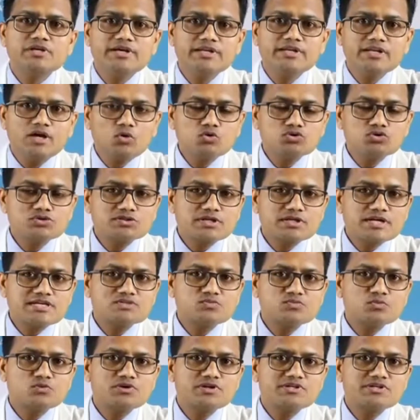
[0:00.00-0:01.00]
where we
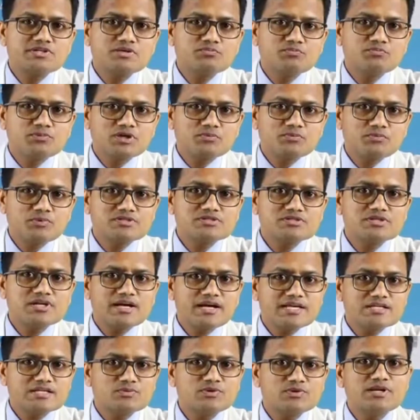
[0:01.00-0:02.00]
use in-house
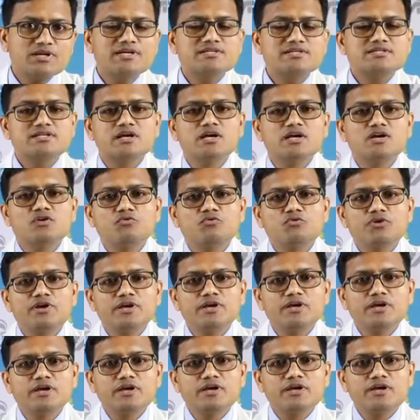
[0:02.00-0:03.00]
transportation purpose,
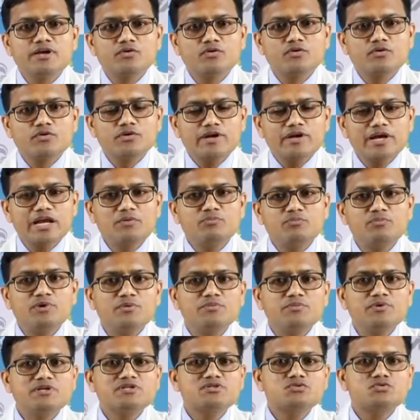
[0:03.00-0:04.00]
as well as we